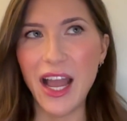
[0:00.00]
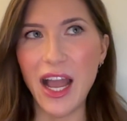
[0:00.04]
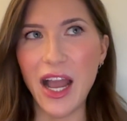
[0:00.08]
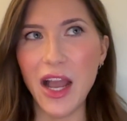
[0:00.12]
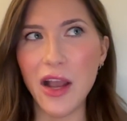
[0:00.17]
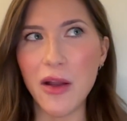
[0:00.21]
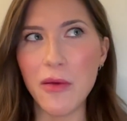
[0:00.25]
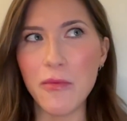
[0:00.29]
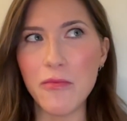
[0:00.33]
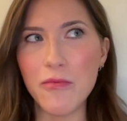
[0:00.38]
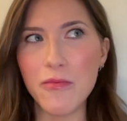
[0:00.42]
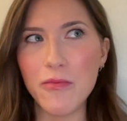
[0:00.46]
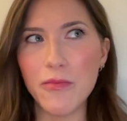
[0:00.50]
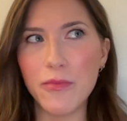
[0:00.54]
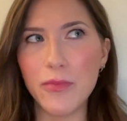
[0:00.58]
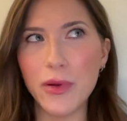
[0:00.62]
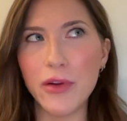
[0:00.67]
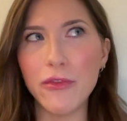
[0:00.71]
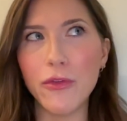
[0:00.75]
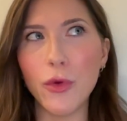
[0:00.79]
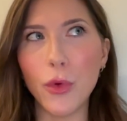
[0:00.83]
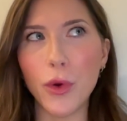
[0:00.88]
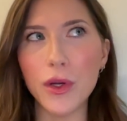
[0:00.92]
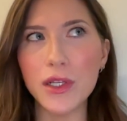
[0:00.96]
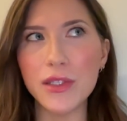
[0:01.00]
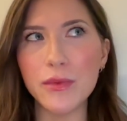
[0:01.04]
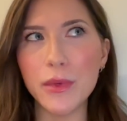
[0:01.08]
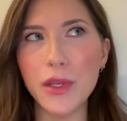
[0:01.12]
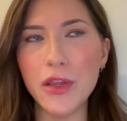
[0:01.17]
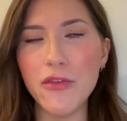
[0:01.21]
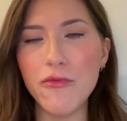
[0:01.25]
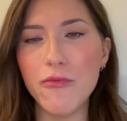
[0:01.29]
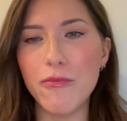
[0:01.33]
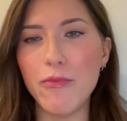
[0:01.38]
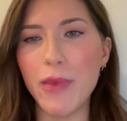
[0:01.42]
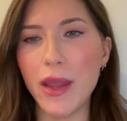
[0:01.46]
But of course, when
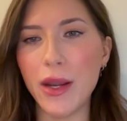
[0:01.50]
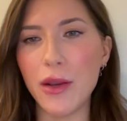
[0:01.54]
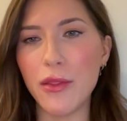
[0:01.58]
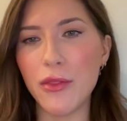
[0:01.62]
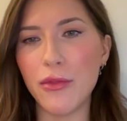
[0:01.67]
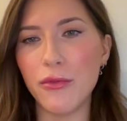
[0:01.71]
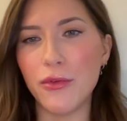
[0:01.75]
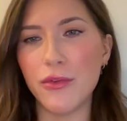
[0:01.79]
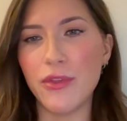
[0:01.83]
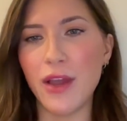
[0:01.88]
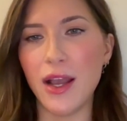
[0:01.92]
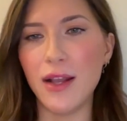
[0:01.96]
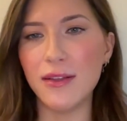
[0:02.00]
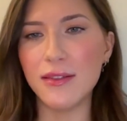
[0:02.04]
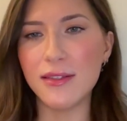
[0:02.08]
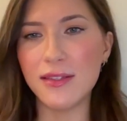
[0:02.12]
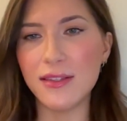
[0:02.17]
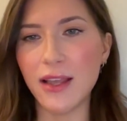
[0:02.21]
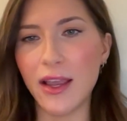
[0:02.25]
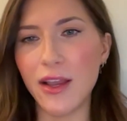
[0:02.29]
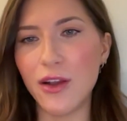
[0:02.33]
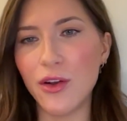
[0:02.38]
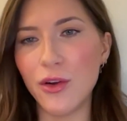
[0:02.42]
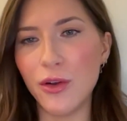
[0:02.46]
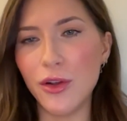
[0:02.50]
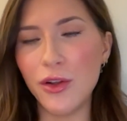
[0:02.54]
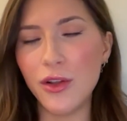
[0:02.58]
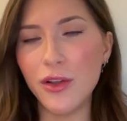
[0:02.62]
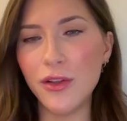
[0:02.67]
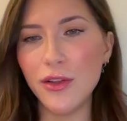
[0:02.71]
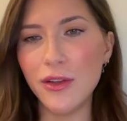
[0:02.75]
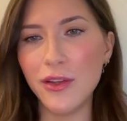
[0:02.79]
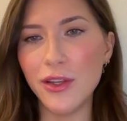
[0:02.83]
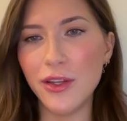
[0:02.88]
you've been through that cycle,